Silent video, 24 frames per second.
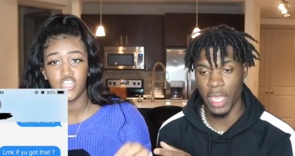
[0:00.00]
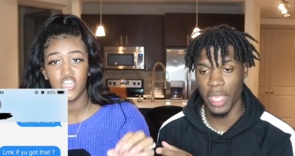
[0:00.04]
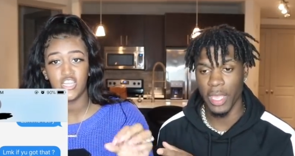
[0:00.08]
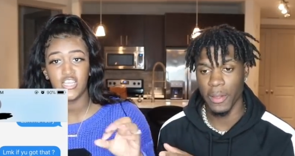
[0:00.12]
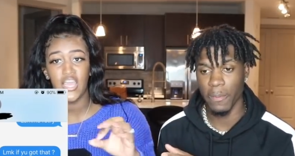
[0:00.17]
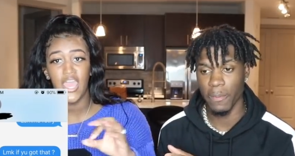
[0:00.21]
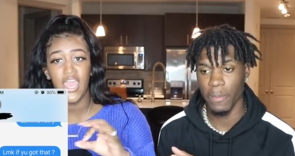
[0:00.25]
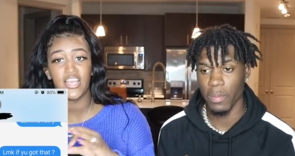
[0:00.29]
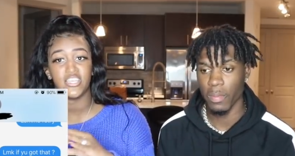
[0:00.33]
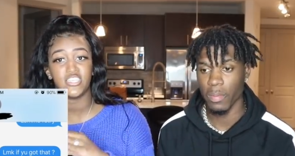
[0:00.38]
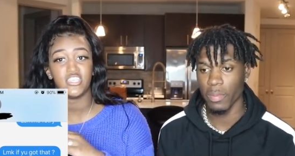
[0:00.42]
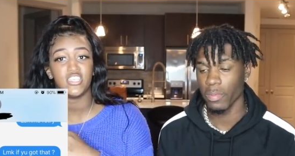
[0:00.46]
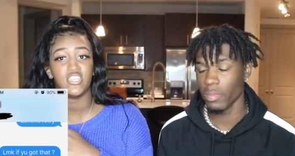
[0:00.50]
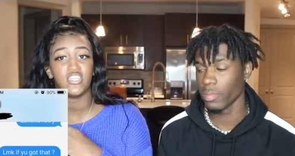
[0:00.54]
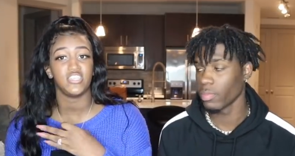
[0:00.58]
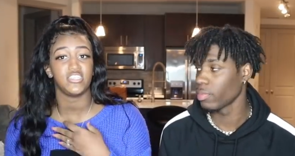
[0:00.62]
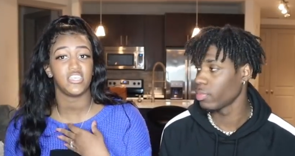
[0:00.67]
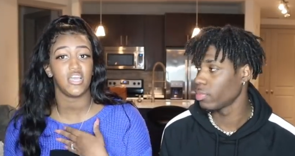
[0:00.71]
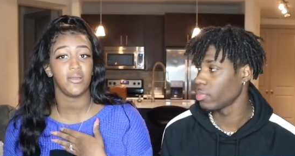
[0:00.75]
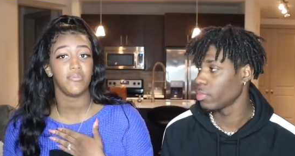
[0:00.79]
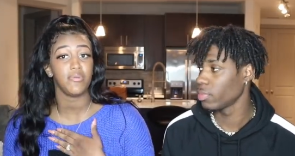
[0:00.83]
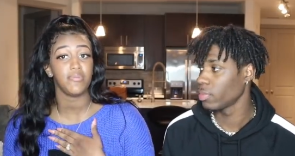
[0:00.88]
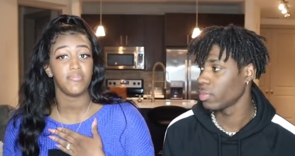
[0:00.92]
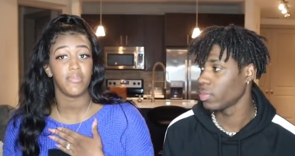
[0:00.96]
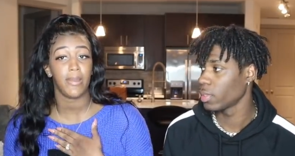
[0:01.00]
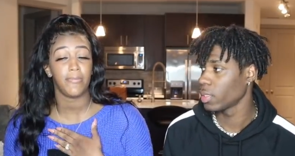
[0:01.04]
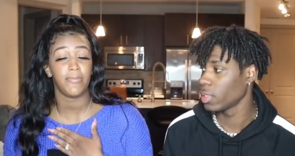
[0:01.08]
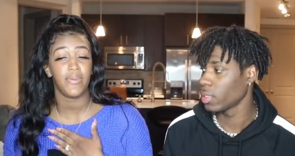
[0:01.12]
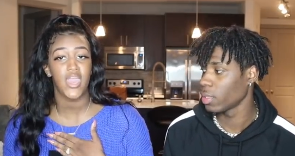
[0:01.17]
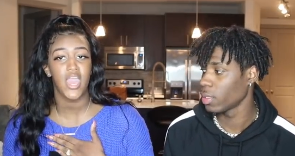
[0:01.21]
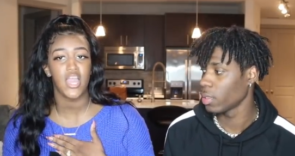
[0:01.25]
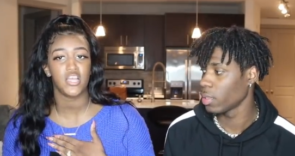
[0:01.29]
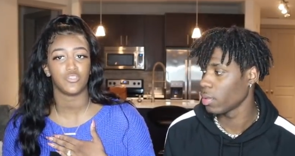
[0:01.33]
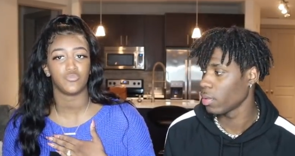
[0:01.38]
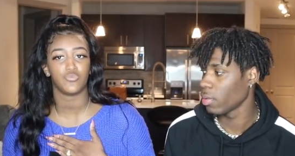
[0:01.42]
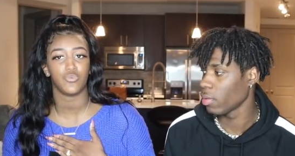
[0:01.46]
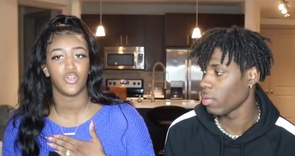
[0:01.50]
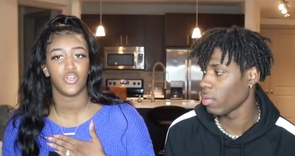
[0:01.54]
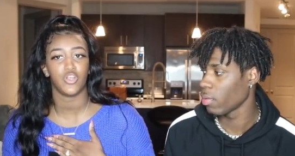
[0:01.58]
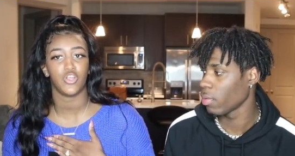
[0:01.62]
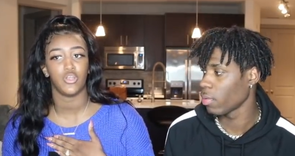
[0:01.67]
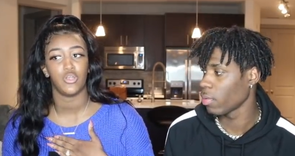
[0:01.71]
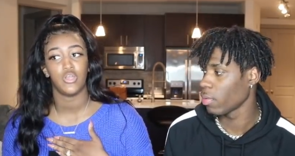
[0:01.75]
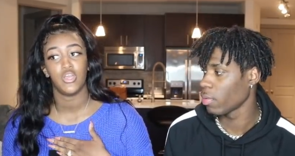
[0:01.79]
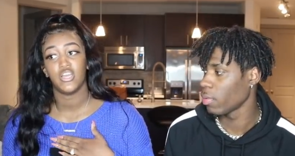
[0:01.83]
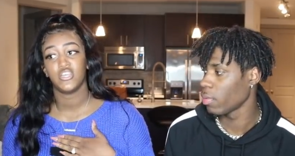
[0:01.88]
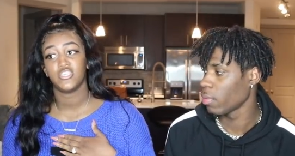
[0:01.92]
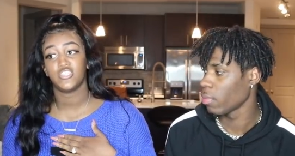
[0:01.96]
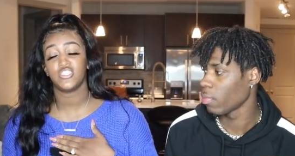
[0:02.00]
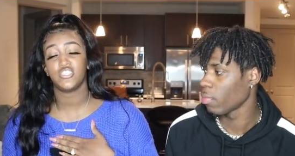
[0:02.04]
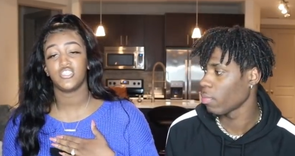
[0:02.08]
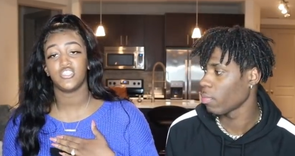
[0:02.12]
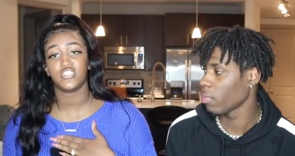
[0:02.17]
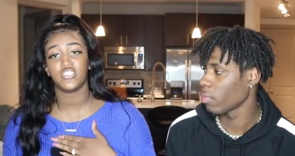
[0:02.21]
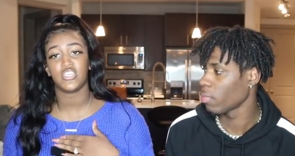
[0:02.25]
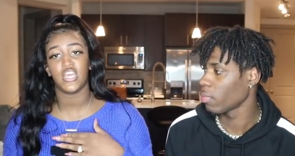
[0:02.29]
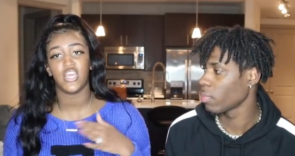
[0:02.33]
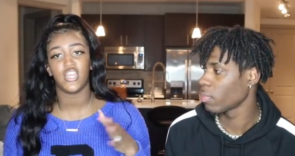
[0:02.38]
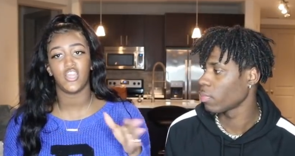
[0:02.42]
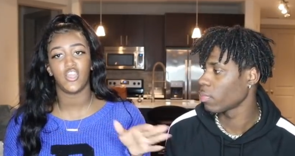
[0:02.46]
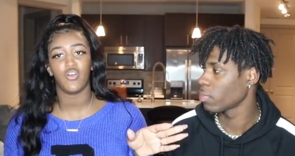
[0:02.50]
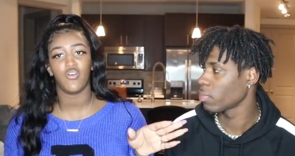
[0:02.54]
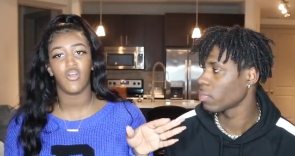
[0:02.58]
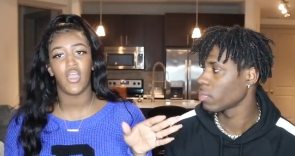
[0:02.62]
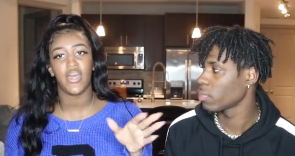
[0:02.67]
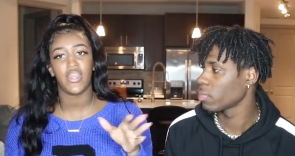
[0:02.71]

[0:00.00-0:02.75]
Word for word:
Speaker 1: she didn't. She didn't tell me my password. She just said, "No,